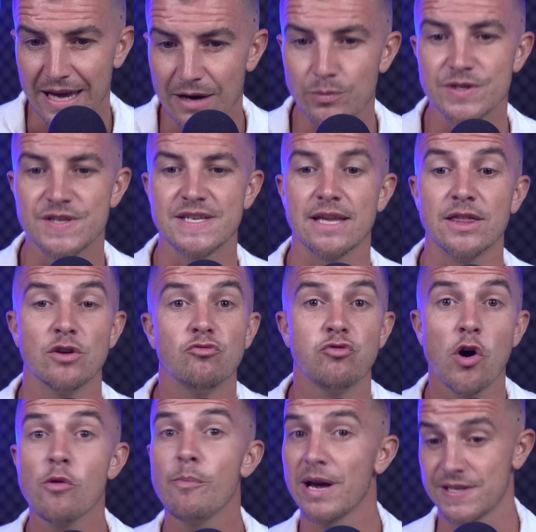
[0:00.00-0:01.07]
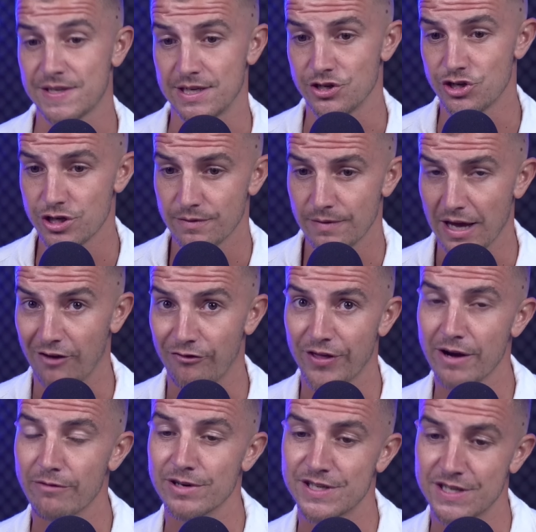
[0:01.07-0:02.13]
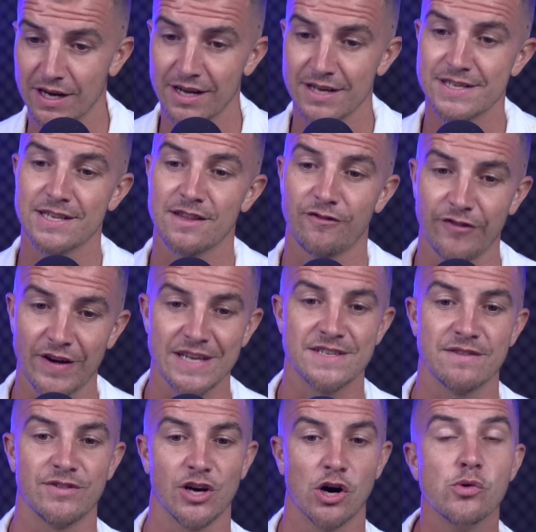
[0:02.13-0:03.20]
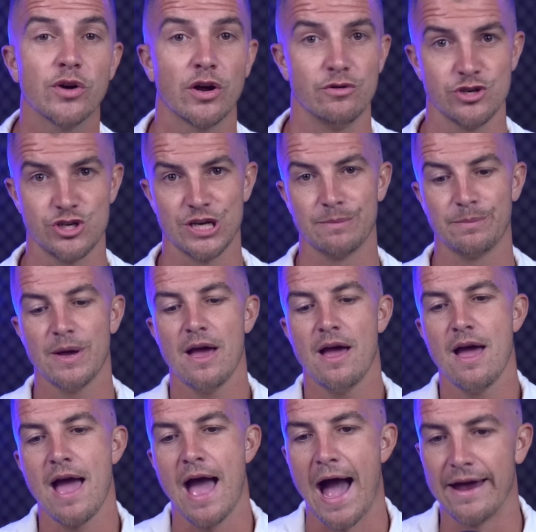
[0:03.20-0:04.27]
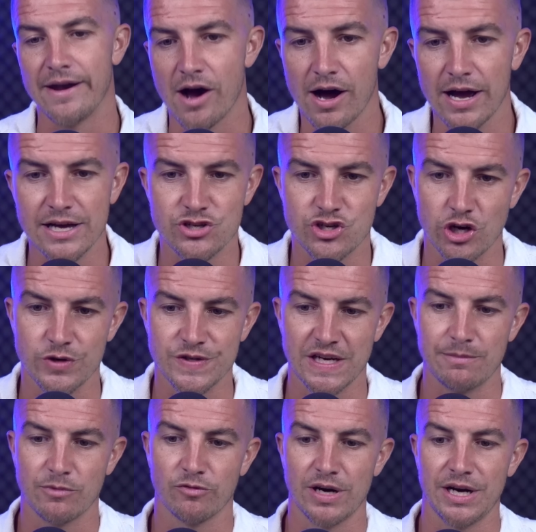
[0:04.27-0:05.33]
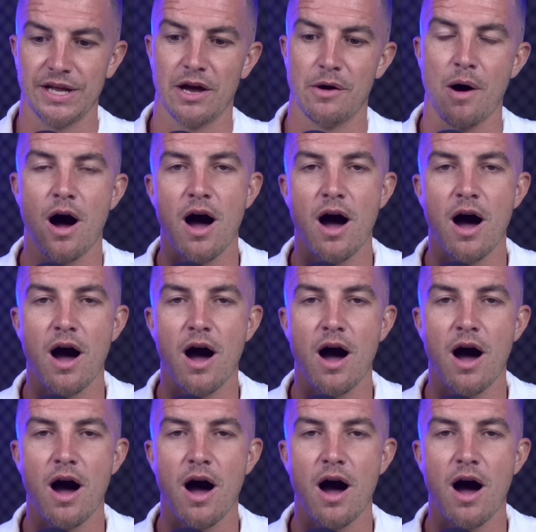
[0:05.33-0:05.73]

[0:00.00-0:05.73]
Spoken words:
it would send the wrong message if they returned to the face of the old ownership and hired Jose Mourinho.